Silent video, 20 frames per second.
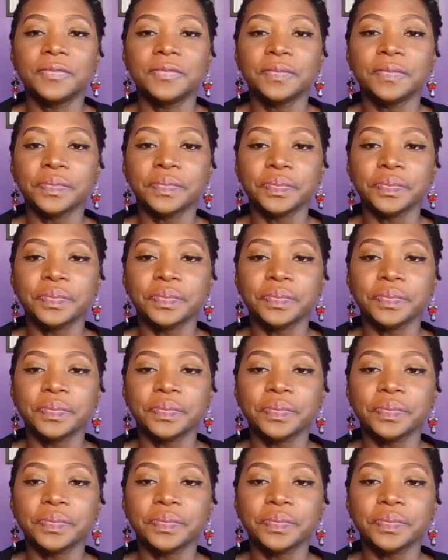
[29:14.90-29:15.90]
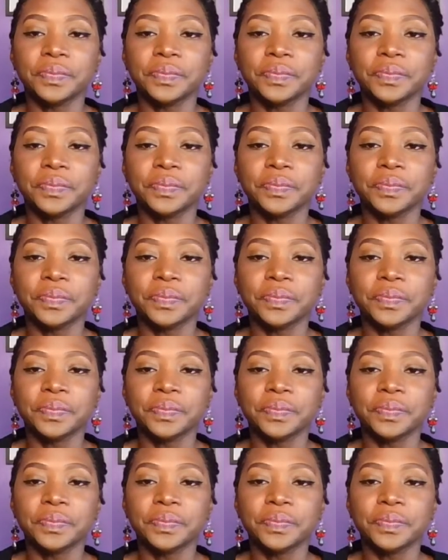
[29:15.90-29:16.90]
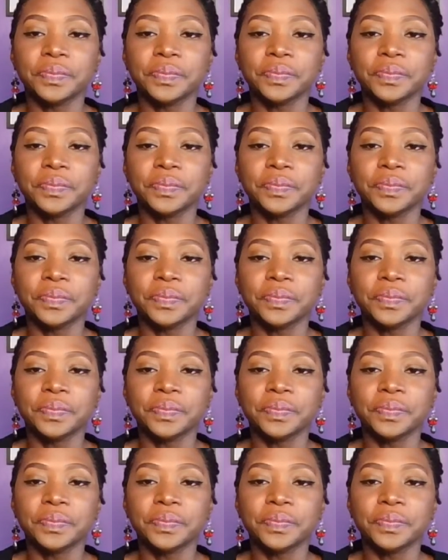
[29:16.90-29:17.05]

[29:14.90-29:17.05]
injury and the